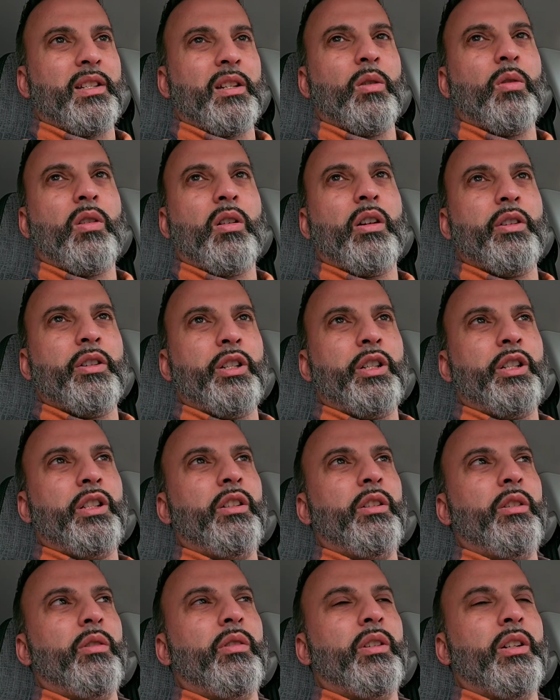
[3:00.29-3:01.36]
so hard to
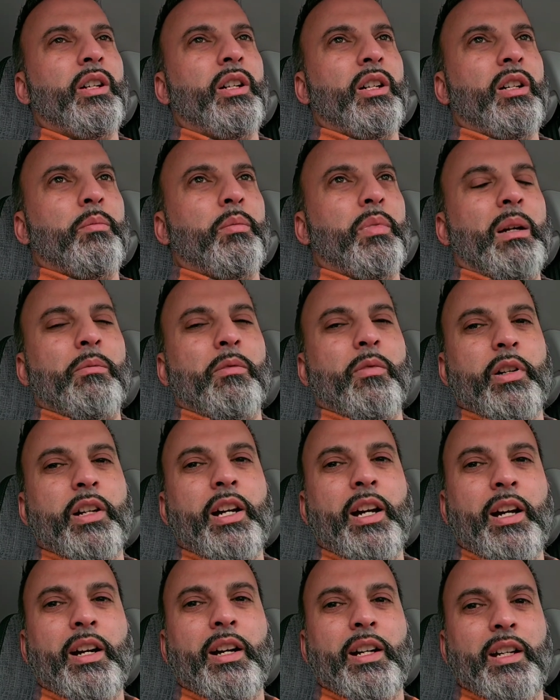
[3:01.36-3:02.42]
shoot. But I'm going to
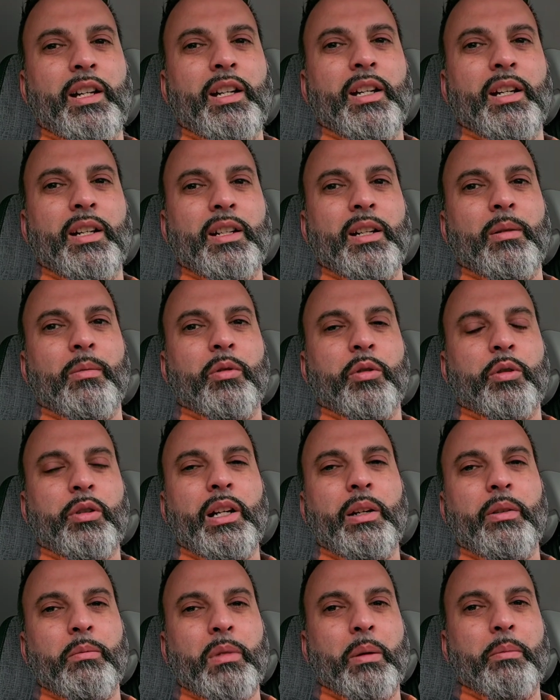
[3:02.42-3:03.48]
carry it, and I'm going to
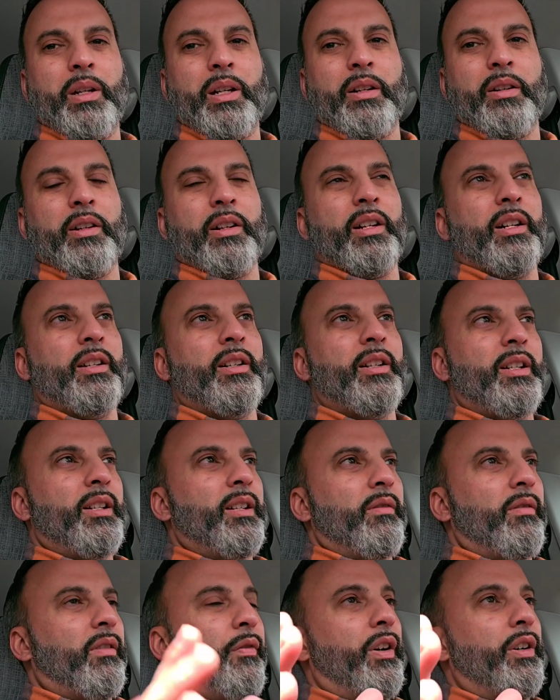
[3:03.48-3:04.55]
train with my bigger gun.
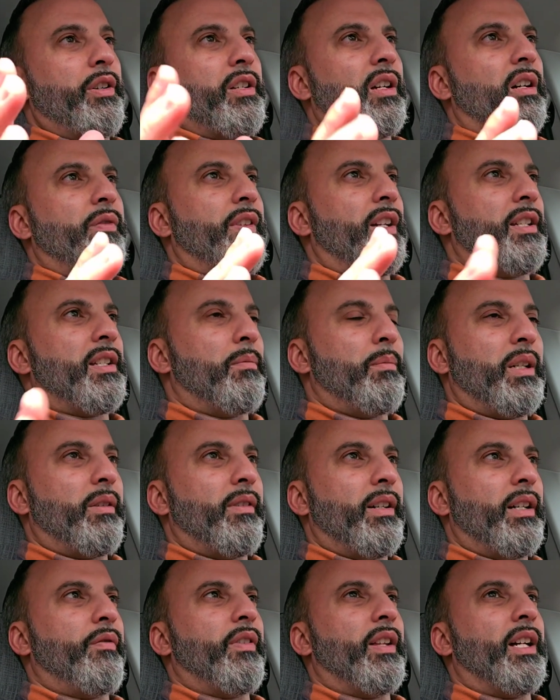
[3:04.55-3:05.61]
Well, first off, that's a big
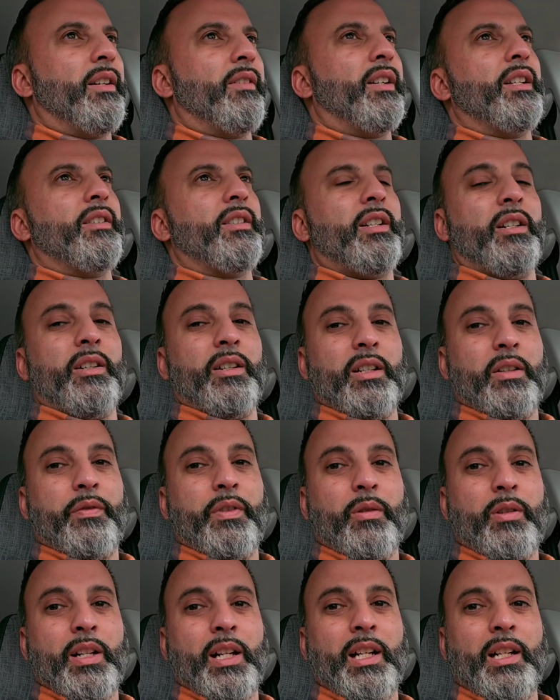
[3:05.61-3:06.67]
red flag right there. If
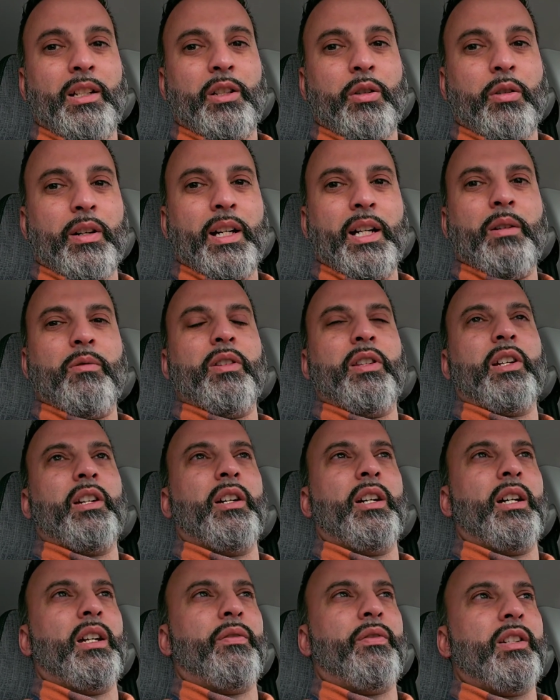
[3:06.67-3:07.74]
you can't train with the
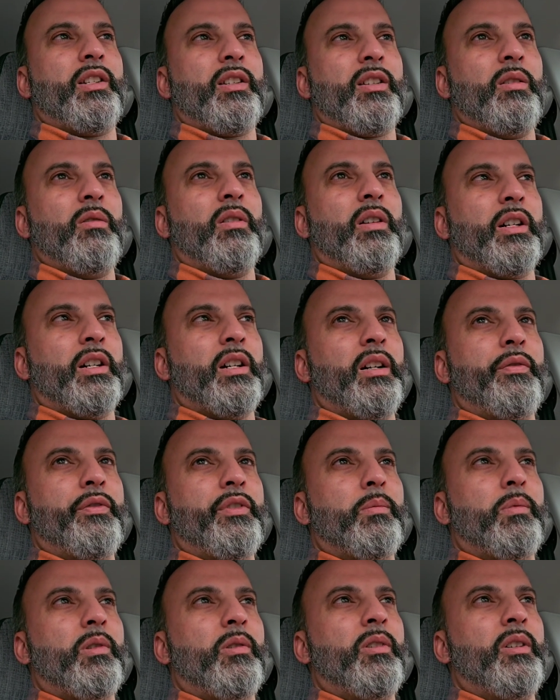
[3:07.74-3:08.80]
gun, if it's too
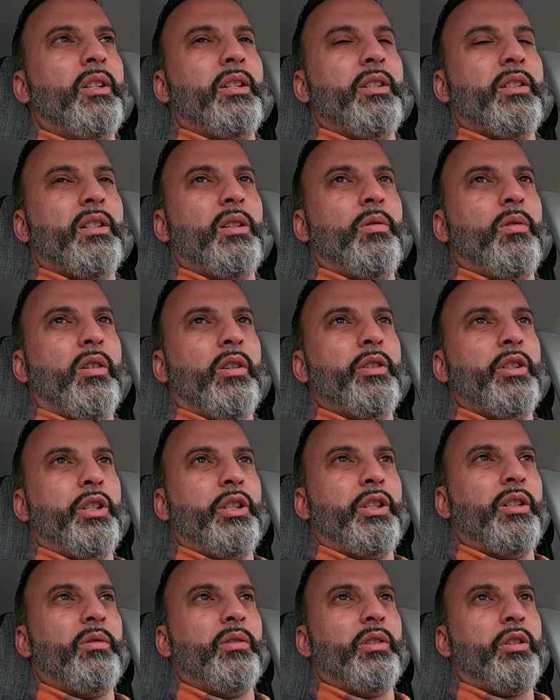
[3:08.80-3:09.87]
uncomfortable, too hard to
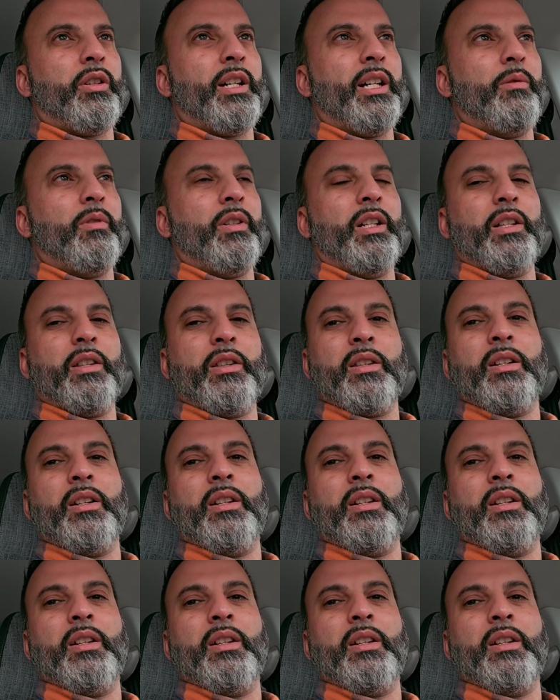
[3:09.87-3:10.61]
shoot to train with,